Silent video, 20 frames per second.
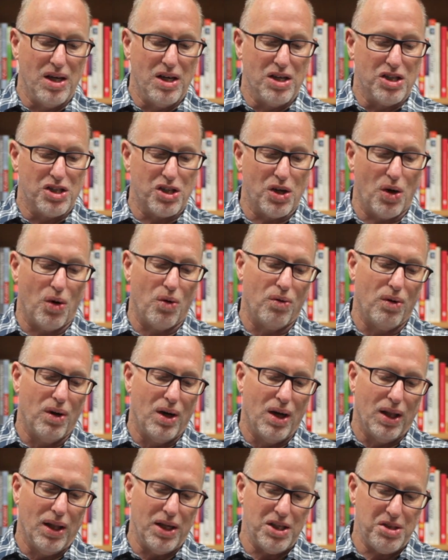So
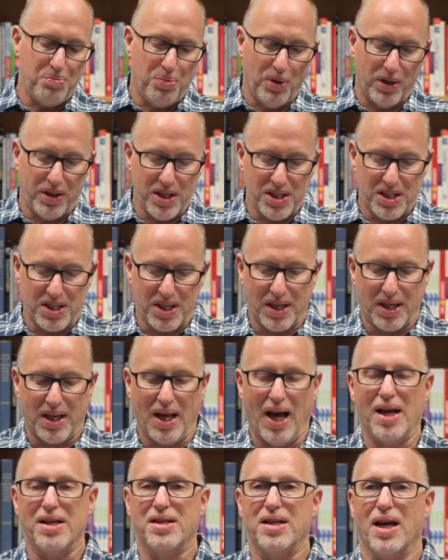let's put this in
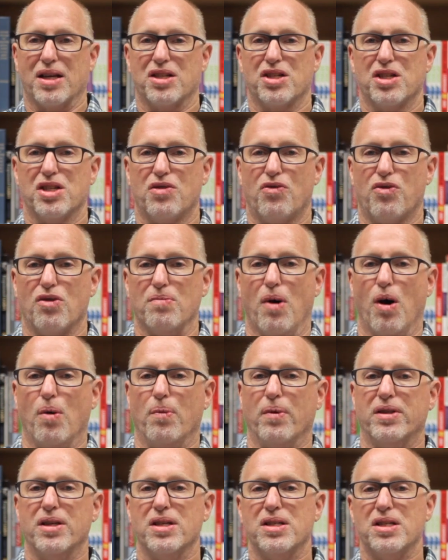context just for a
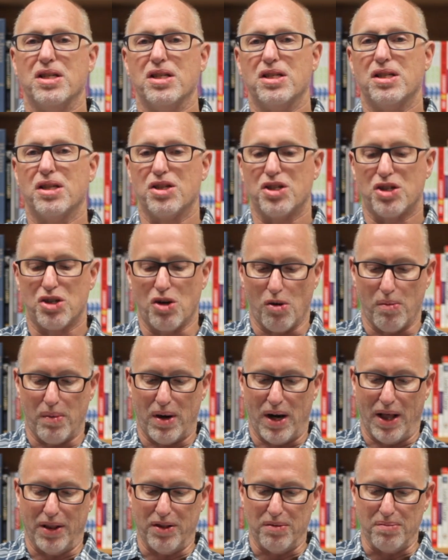moment. This is the
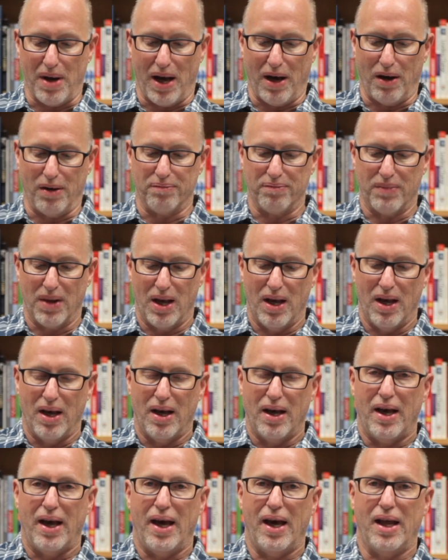Sermon on the Mount,
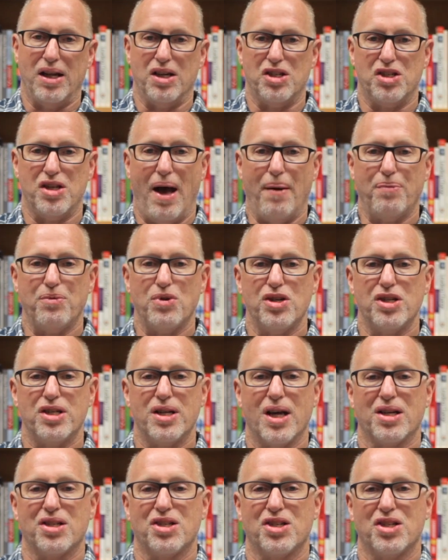and in chapter
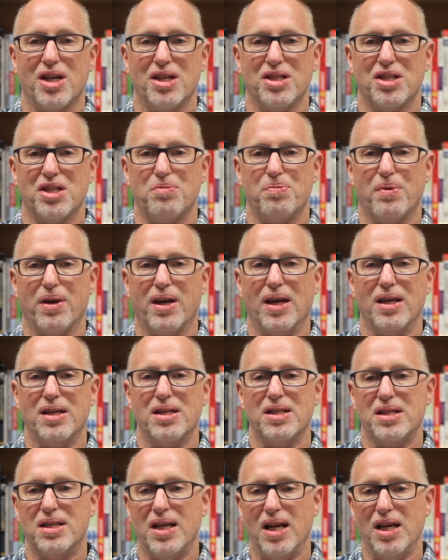6, Jesus
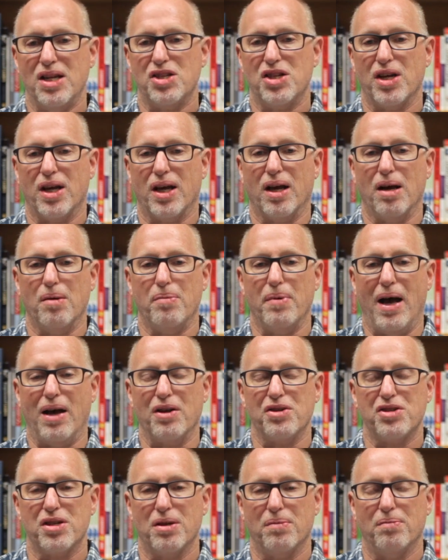begins teaching
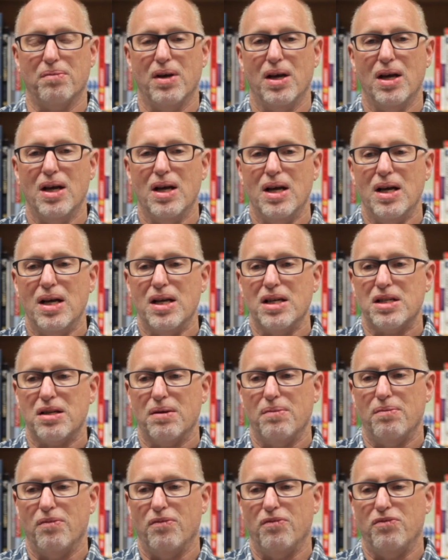about some,
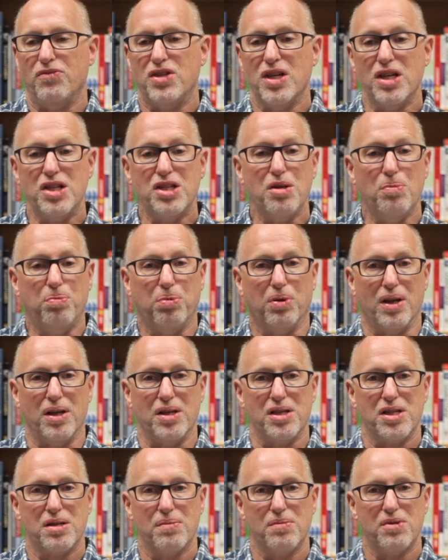some
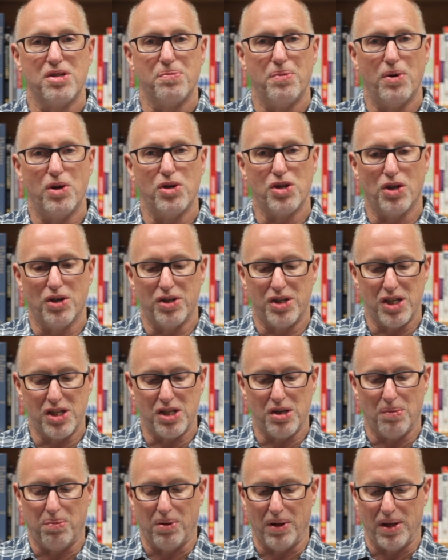disciplines, some spiritual
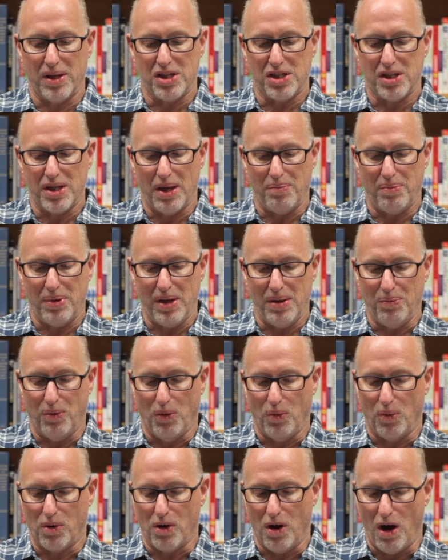disciplines that
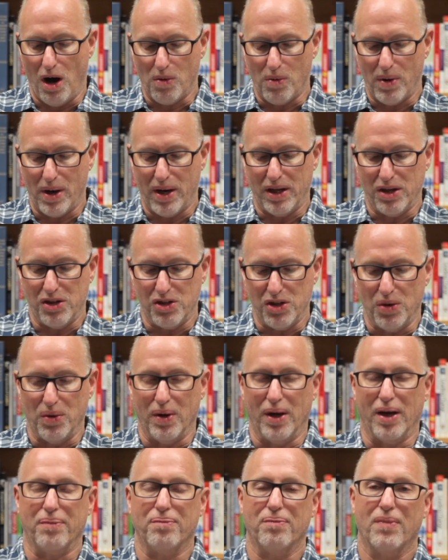people were already
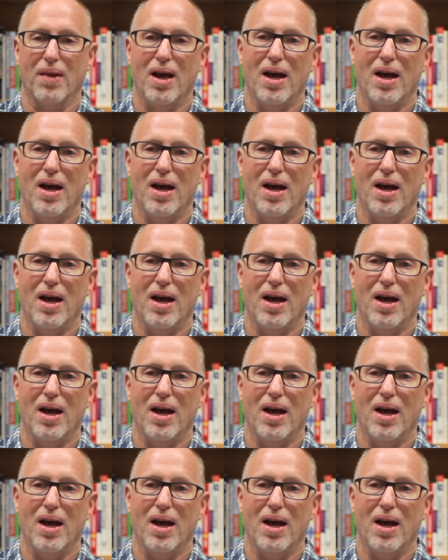doing